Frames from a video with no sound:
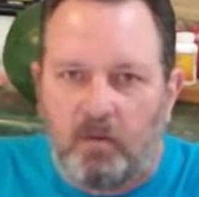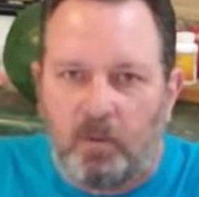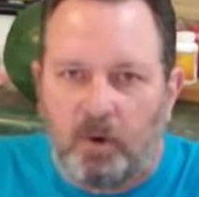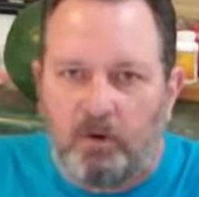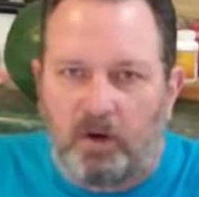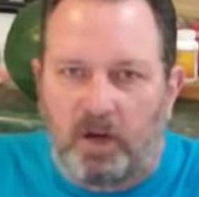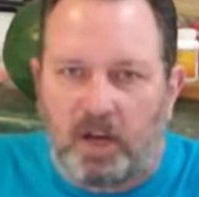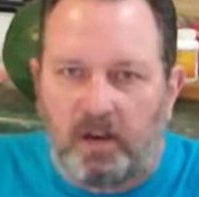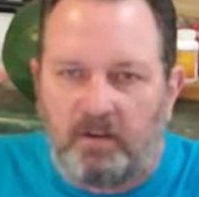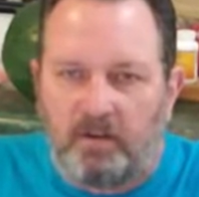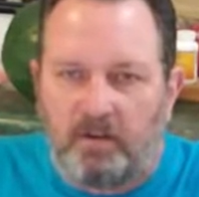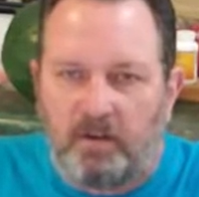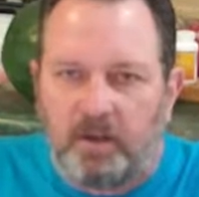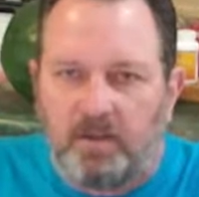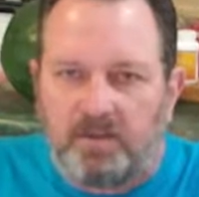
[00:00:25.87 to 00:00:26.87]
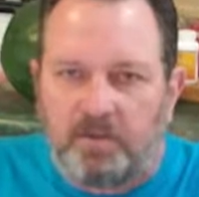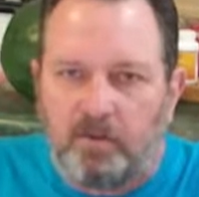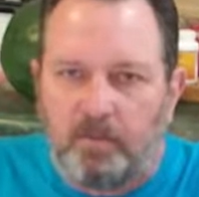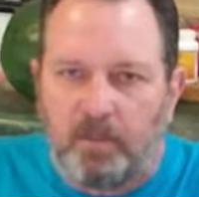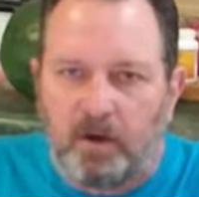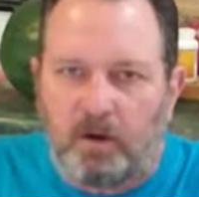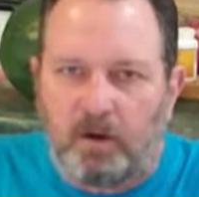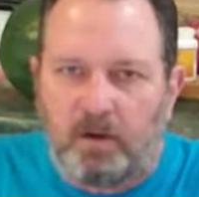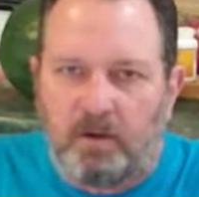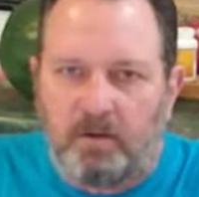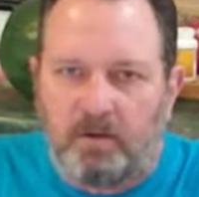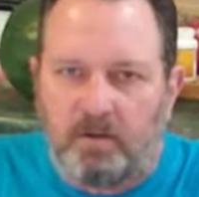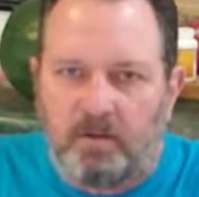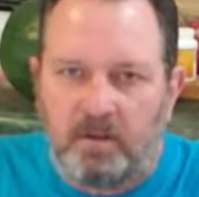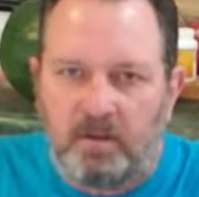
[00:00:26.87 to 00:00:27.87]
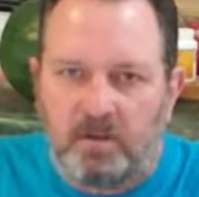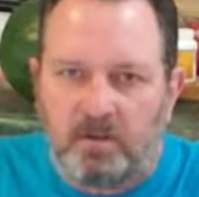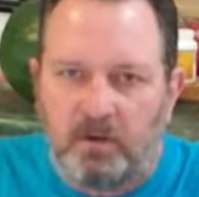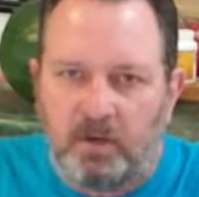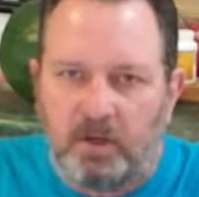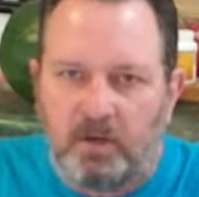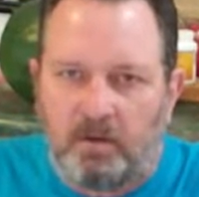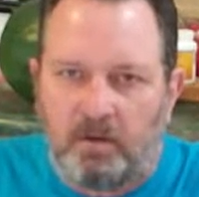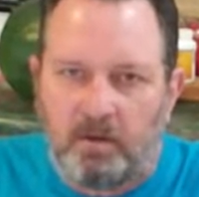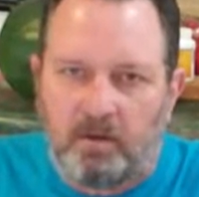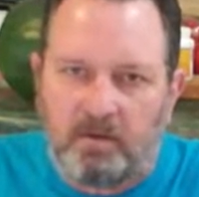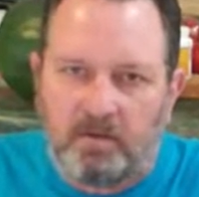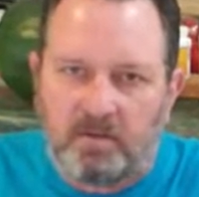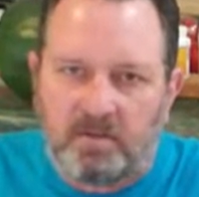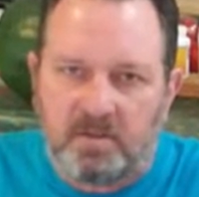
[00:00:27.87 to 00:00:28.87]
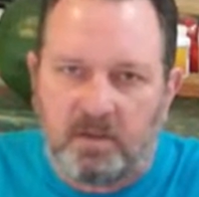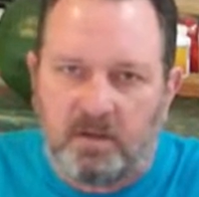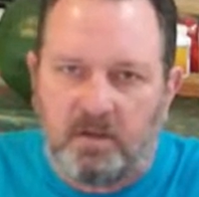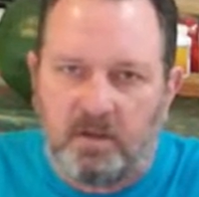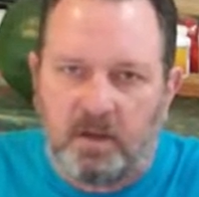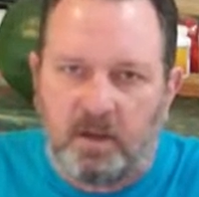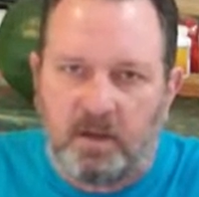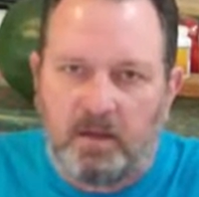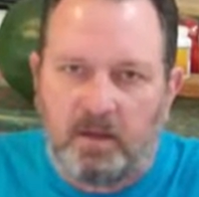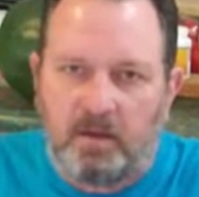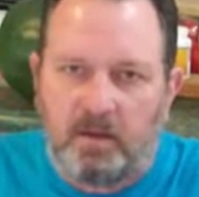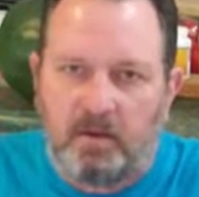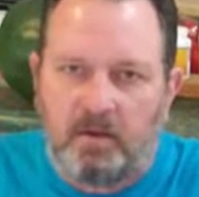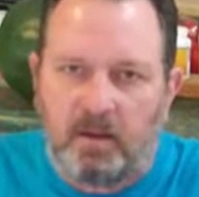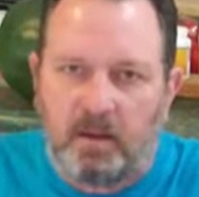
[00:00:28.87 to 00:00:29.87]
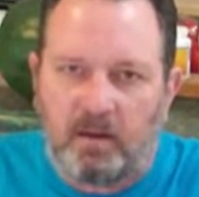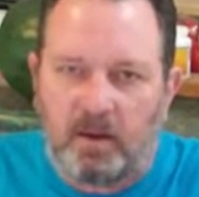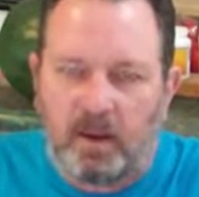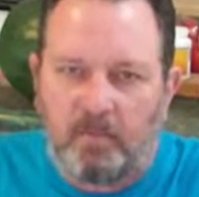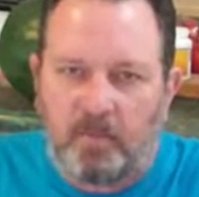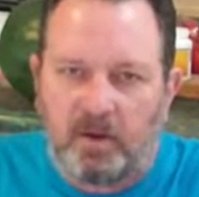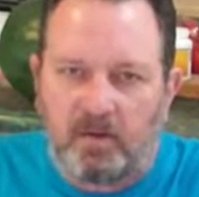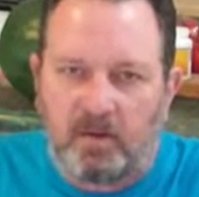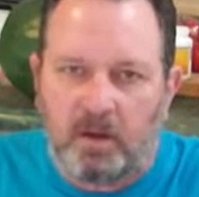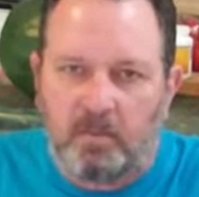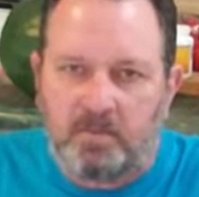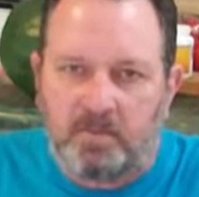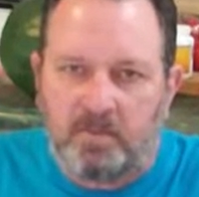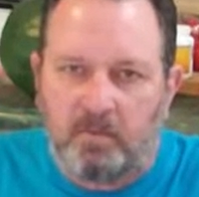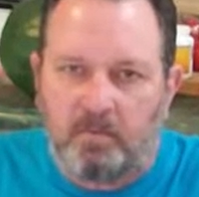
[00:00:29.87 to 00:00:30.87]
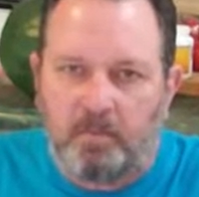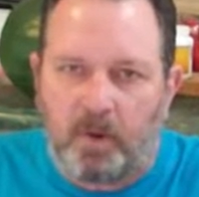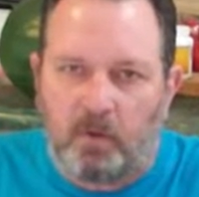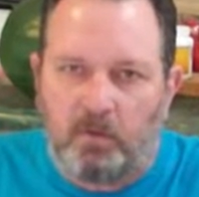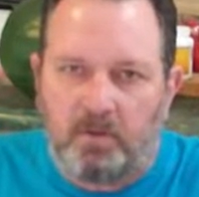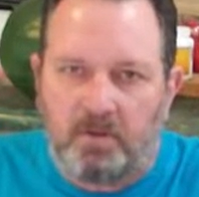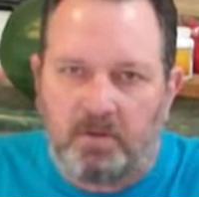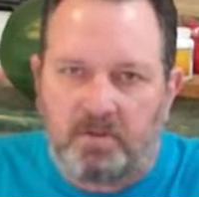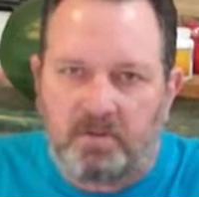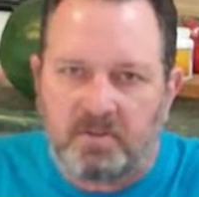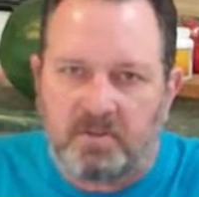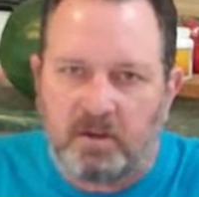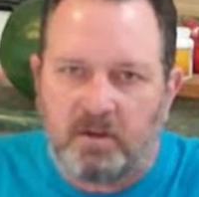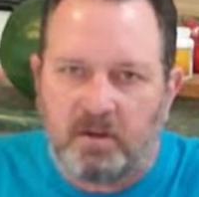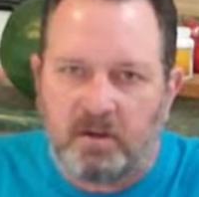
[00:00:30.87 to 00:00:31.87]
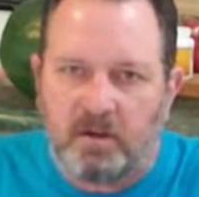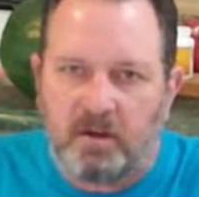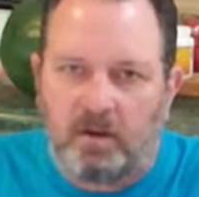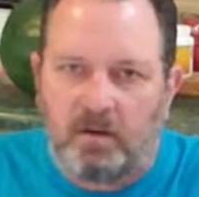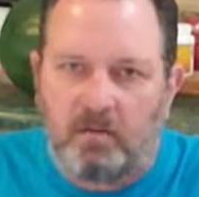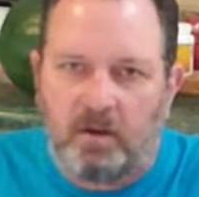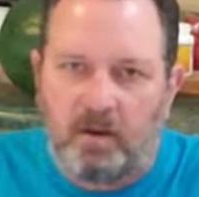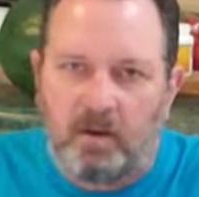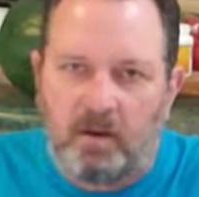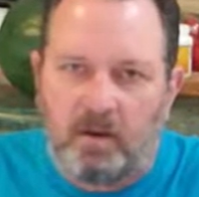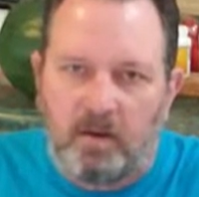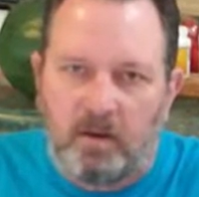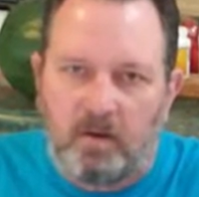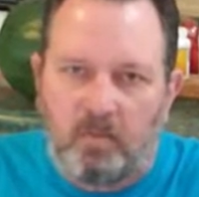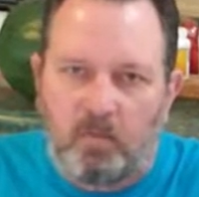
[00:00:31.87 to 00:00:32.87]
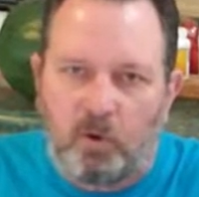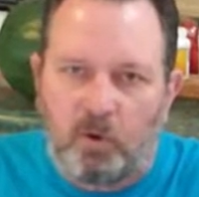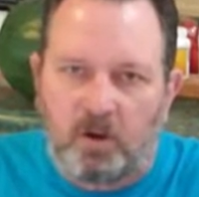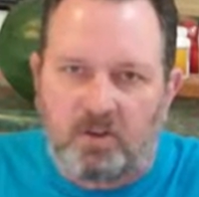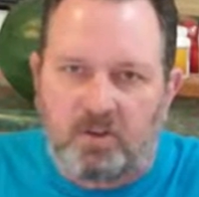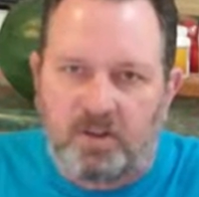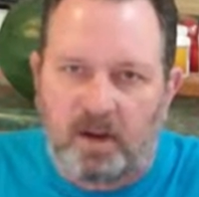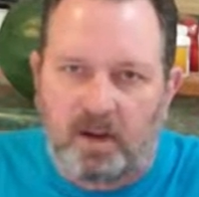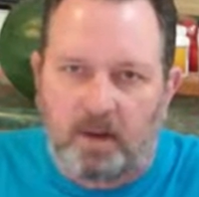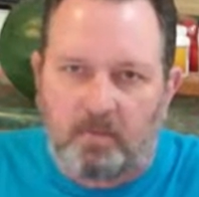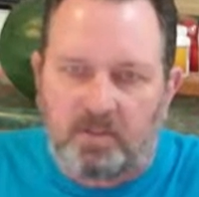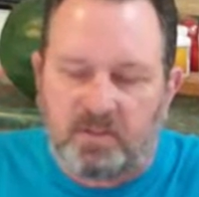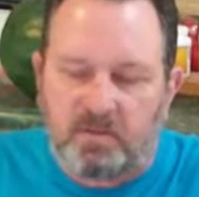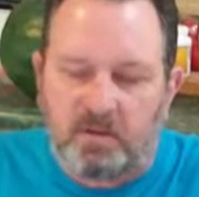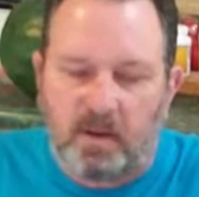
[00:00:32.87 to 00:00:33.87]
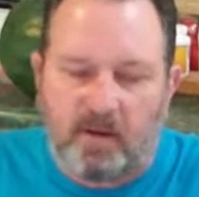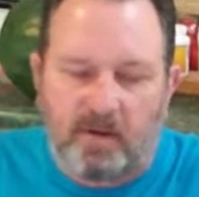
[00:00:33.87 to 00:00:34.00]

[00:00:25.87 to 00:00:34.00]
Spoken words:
we were at Eastern Market in Detroit Sunday and I picked up some boneless center cut pork chops.